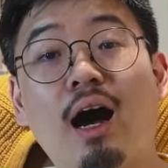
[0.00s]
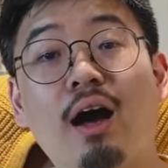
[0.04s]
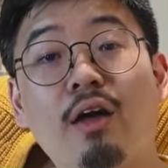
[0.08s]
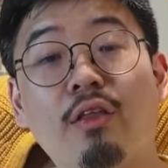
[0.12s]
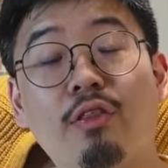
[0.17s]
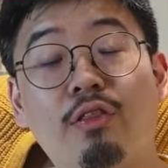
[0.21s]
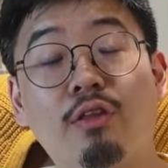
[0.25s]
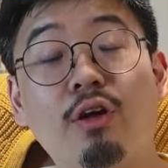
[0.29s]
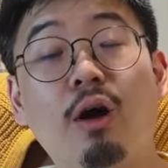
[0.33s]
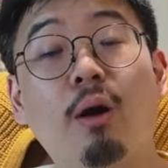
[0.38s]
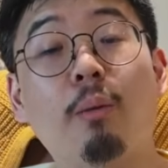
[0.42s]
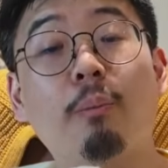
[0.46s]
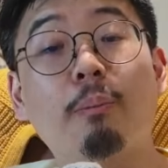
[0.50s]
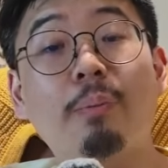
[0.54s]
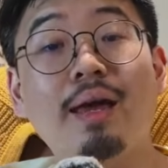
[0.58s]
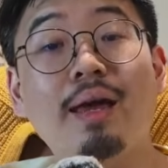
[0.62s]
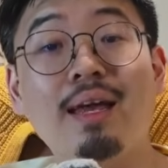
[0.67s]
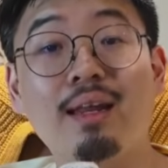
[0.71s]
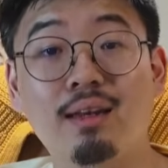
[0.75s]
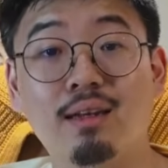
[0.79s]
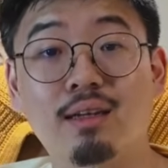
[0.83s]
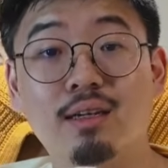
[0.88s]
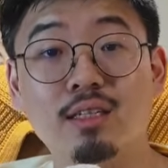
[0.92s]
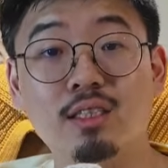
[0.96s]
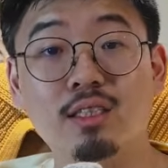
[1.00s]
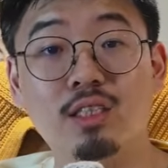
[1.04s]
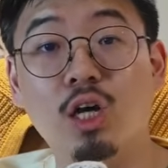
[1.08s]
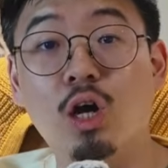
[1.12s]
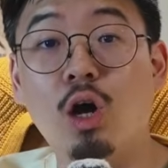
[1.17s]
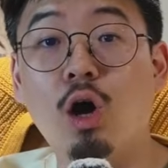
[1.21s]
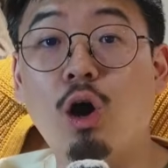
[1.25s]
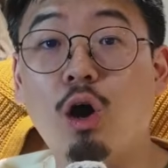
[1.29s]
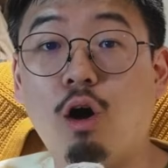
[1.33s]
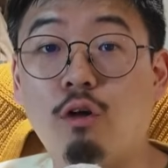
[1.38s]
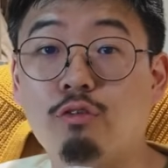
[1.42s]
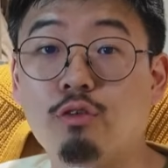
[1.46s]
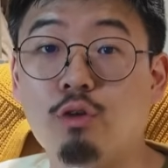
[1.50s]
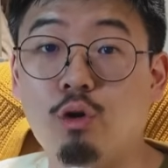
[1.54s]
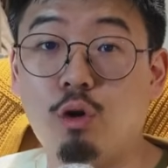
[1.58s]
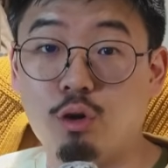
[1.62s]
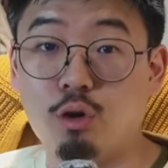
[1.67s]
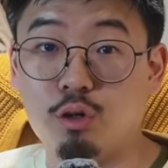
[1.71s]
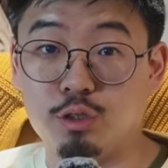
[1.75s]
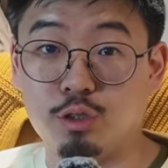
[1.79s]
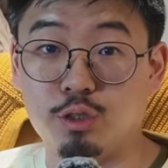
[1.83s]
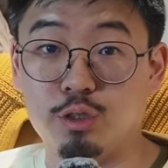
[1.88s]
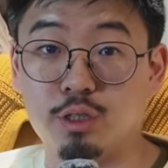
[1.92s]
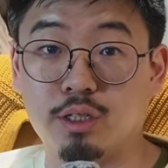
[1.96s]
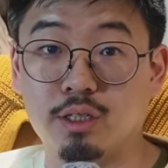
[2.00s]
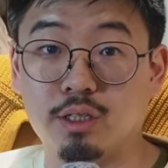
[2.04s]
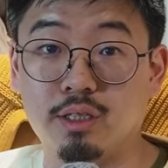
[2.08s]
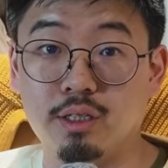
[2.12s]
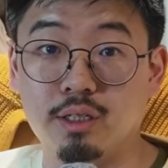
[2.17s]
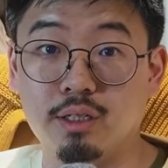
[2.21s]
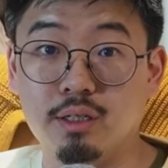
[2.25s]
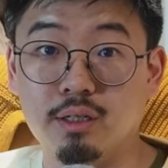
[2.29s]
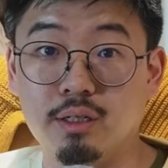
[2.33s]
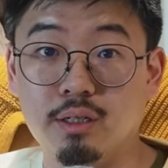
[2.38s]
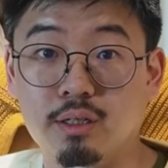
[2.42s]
are the pillars of Core Constructed.